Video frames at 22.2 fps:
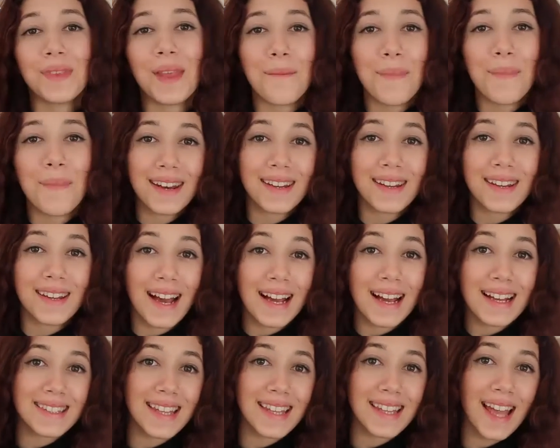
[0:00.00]
But
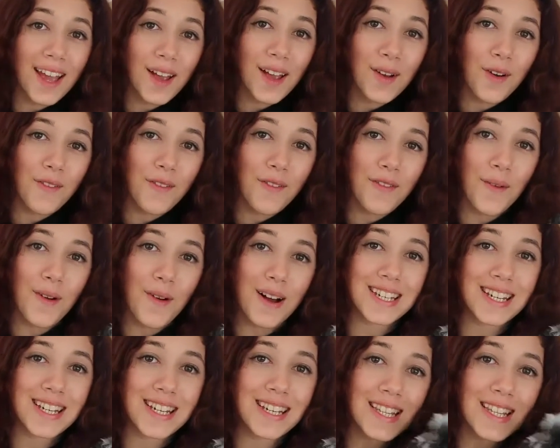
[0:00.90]
guys, thank you all for
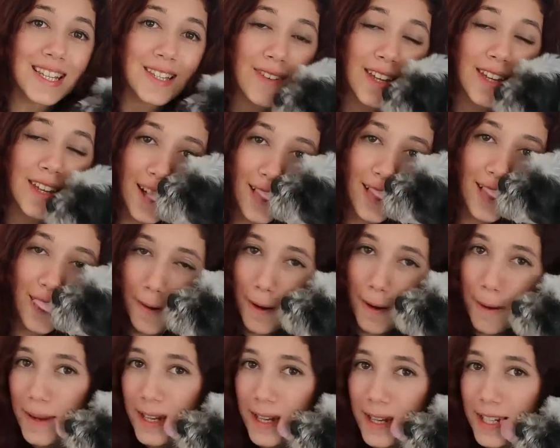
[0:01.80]
watching this video on
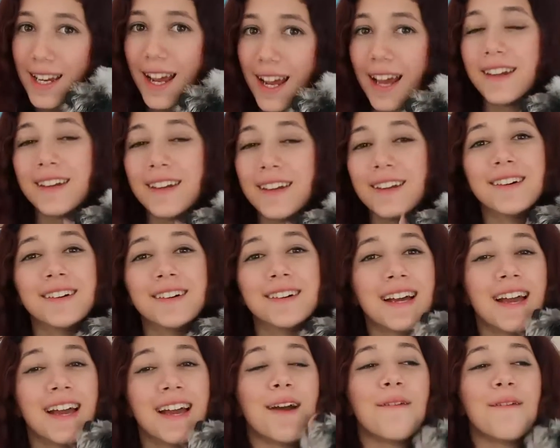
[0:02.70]
my
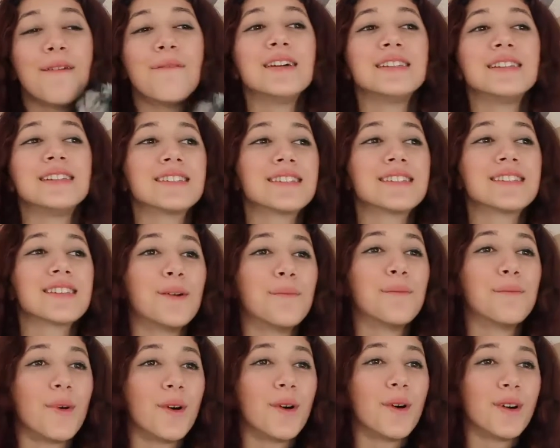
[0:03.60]
channel with this little
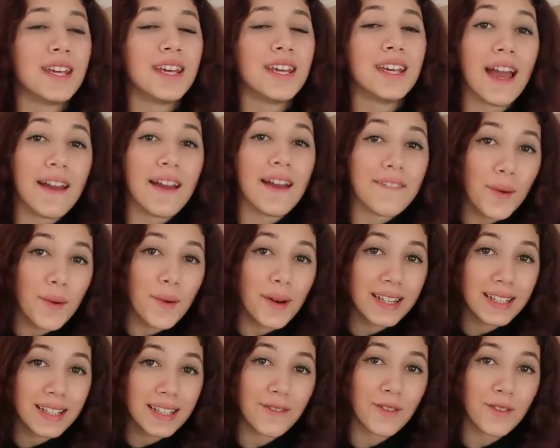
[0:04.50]
bunny. If you
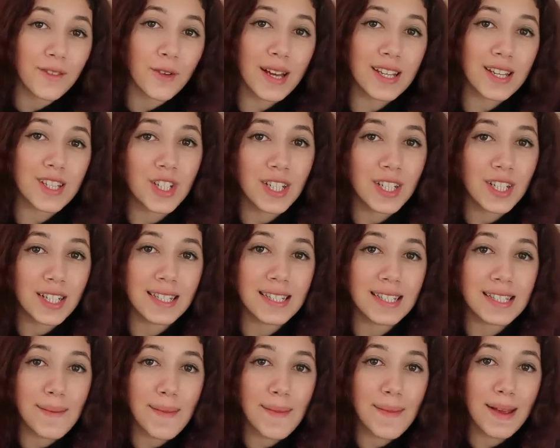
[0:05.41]
want to leave
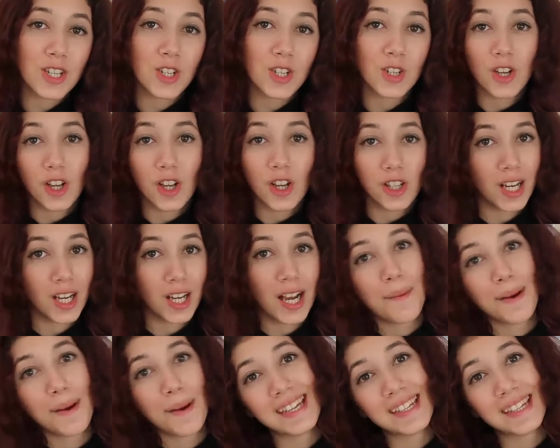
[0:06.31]
questions, make sure you go check
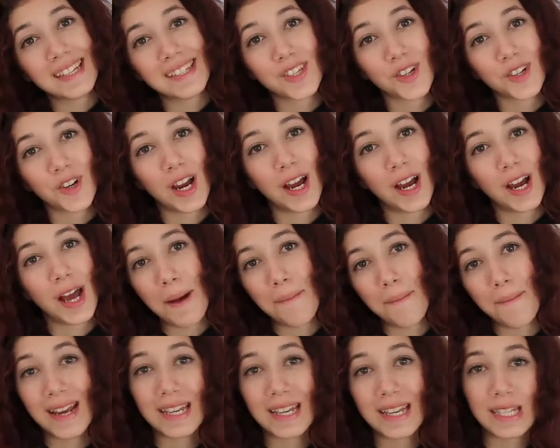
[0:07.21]
out my Instagram,
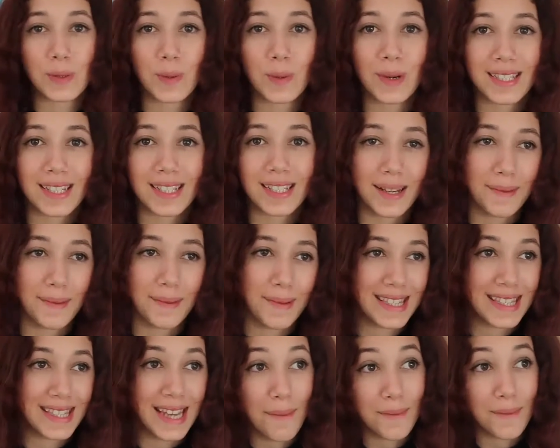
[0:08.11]
my Twitter, my
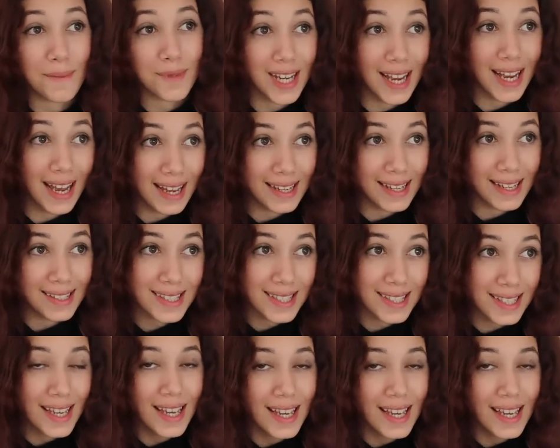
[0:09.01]
Snapchat,